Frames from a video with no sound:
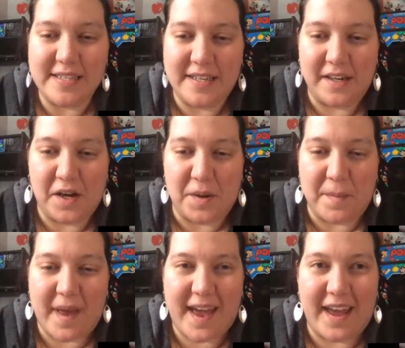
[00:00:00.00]

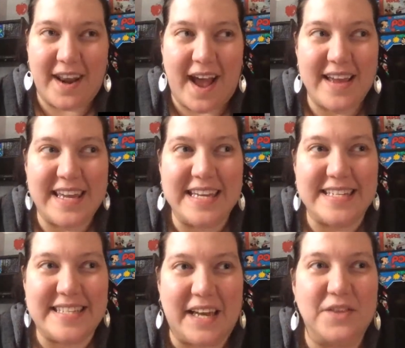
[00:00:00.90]
And I
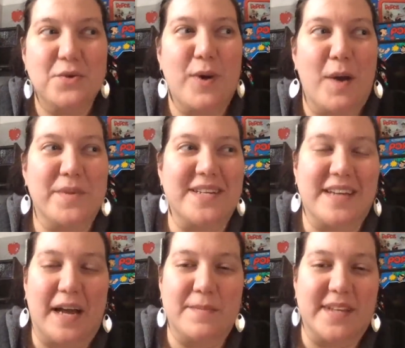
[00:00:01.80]
can't tell you how many
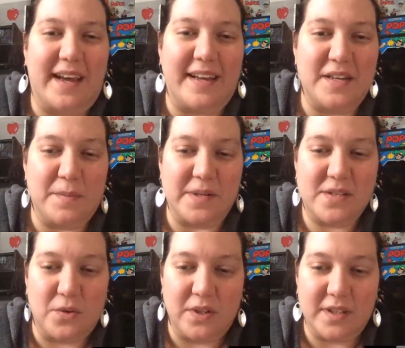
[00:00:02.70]
times I end up
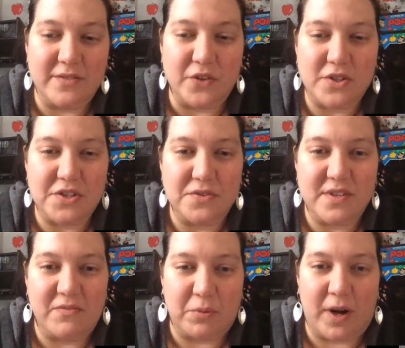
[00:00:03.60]
extolling the virtues
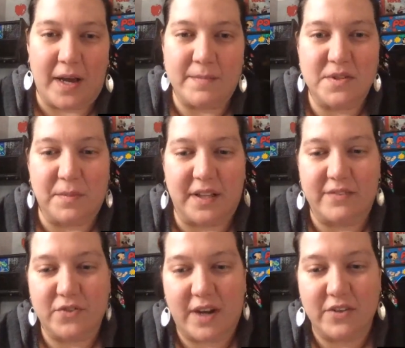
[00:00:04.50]
of Prime to my
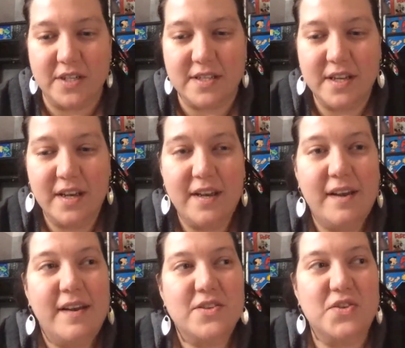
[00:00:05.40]
Lyft drivers.
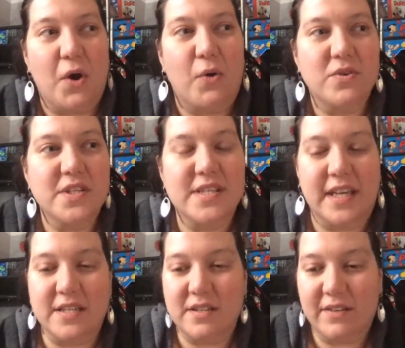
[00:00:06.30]
So just in
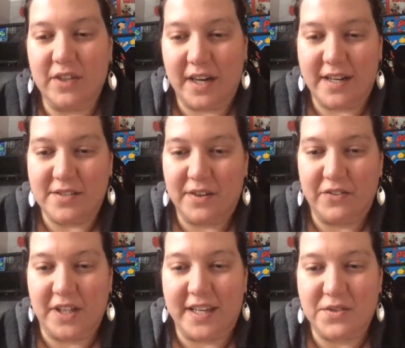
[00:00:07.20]
case you guys are
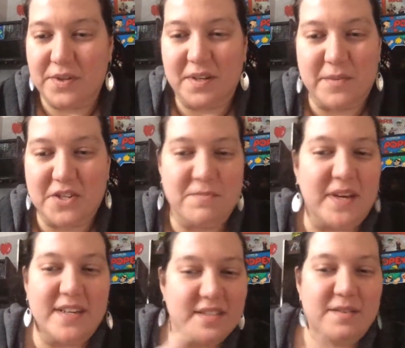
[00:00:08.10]
ever like doing commission
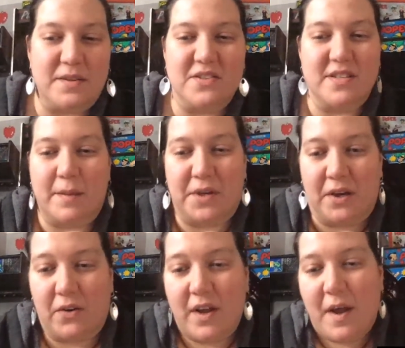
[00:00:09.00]
based, just let me know.